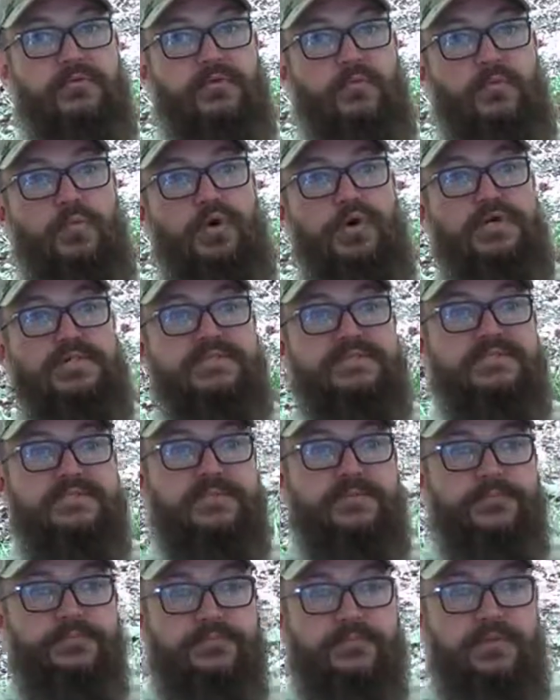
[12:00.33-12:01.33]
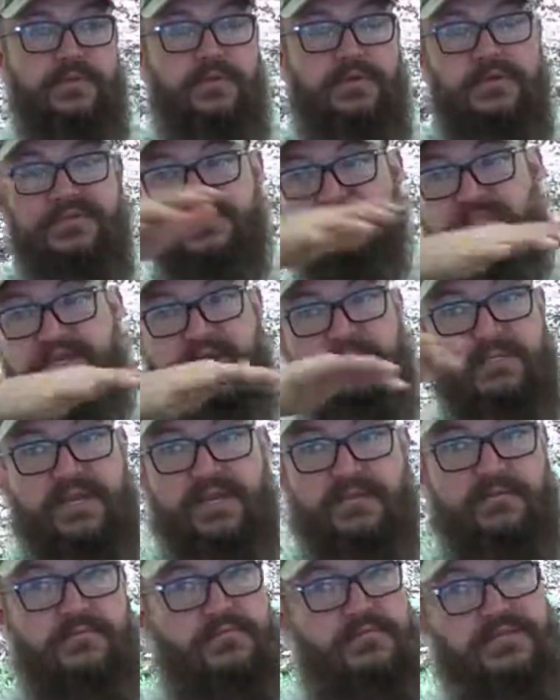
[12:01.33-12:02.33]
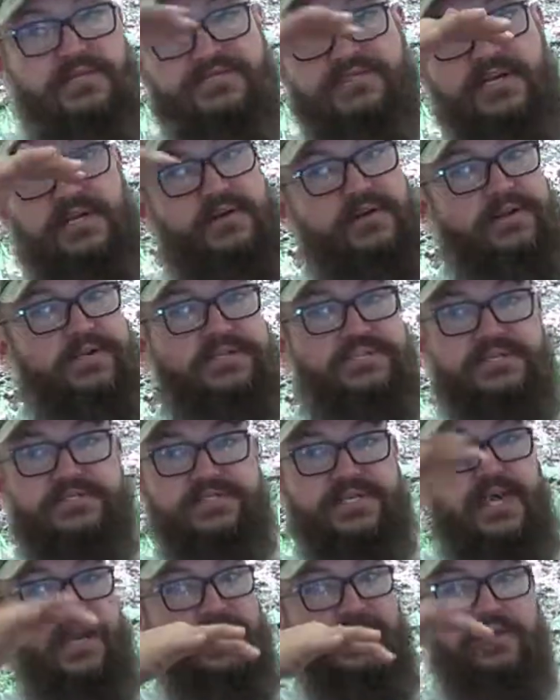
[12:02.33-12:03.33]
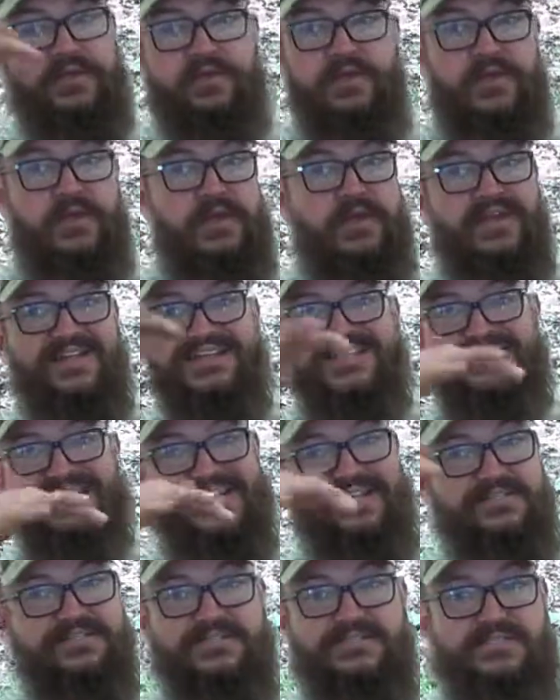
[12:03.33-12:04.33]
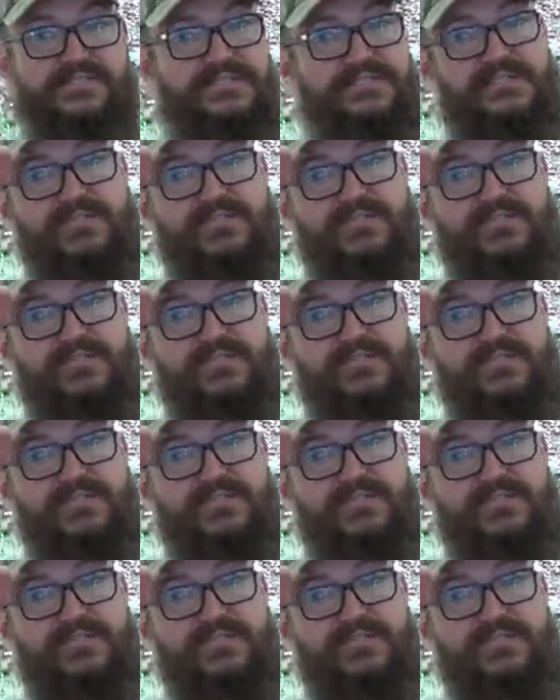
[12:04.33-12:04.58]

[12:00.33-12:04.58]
the woods. Because this area is just kind of dense